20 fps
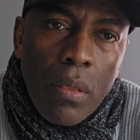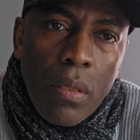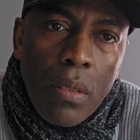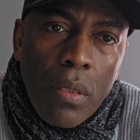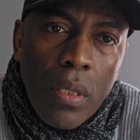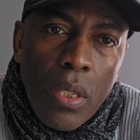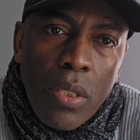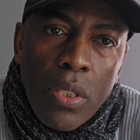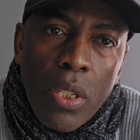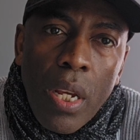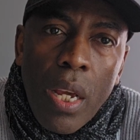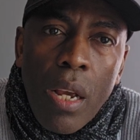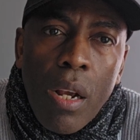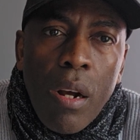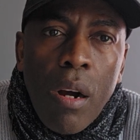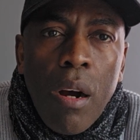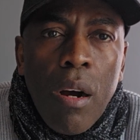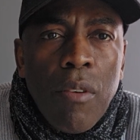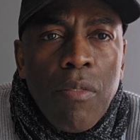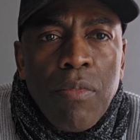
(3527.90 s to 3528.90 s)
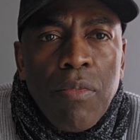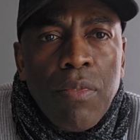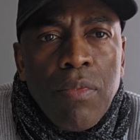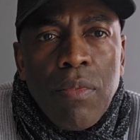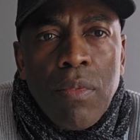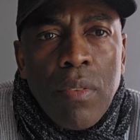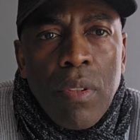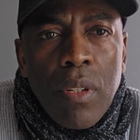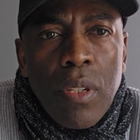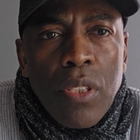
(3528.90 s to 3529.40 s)
to take off
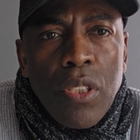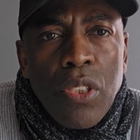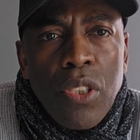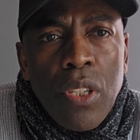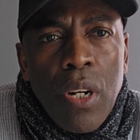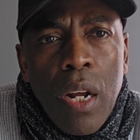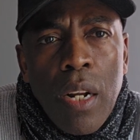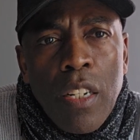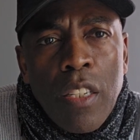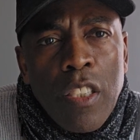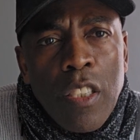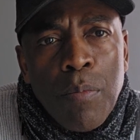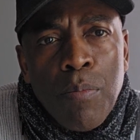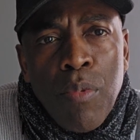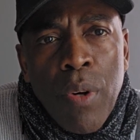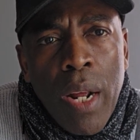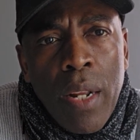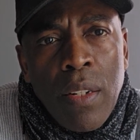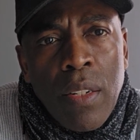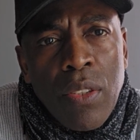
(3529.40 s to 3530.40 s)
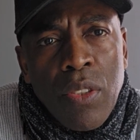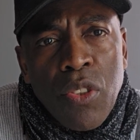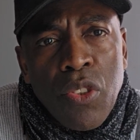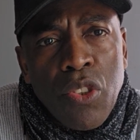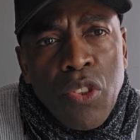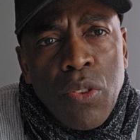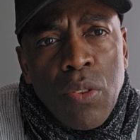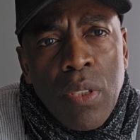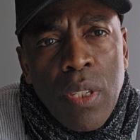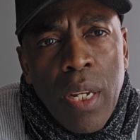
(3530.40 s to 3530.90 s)
John's
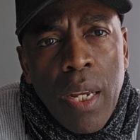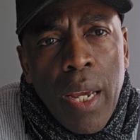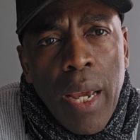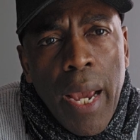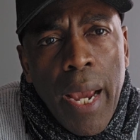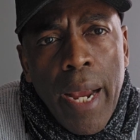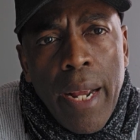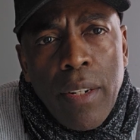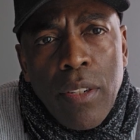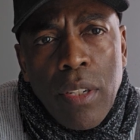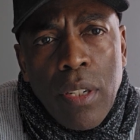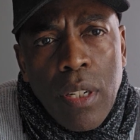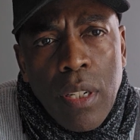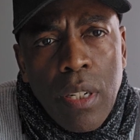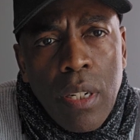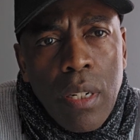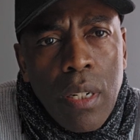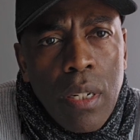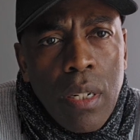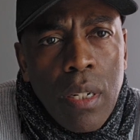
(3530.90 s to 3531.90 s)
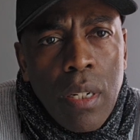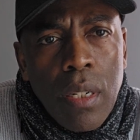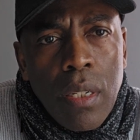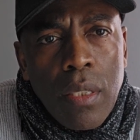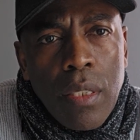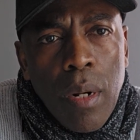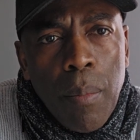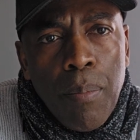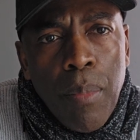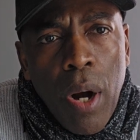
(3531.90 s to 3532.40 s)
brother's head,
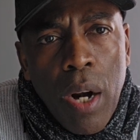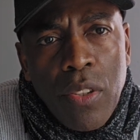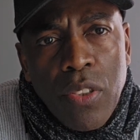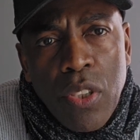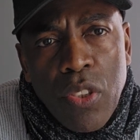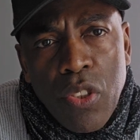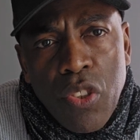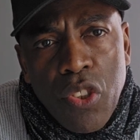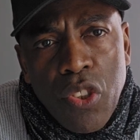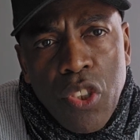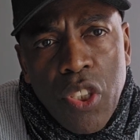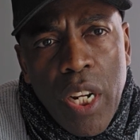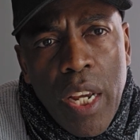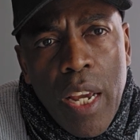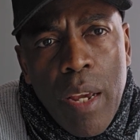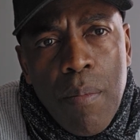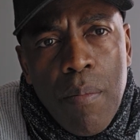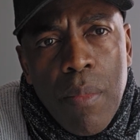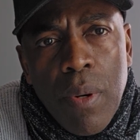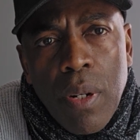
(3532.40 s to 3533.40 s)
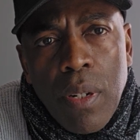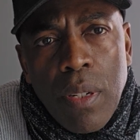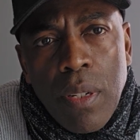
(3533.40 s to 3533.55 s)
the apostle's James.